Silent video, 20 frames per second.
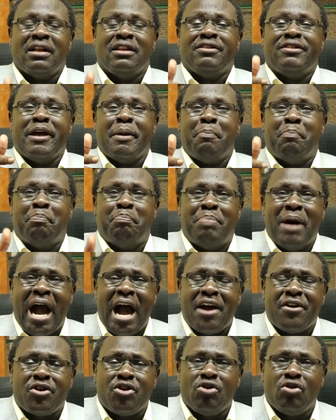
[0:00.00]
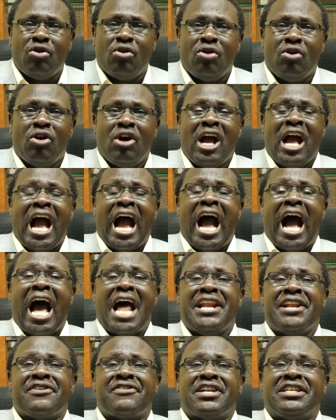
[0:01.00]
the burial,
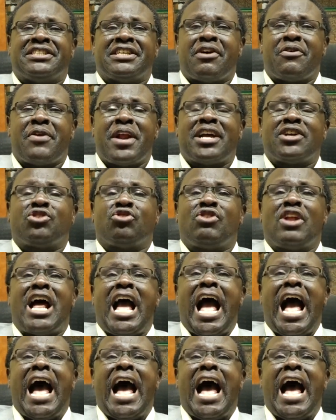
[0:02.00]
and resurrection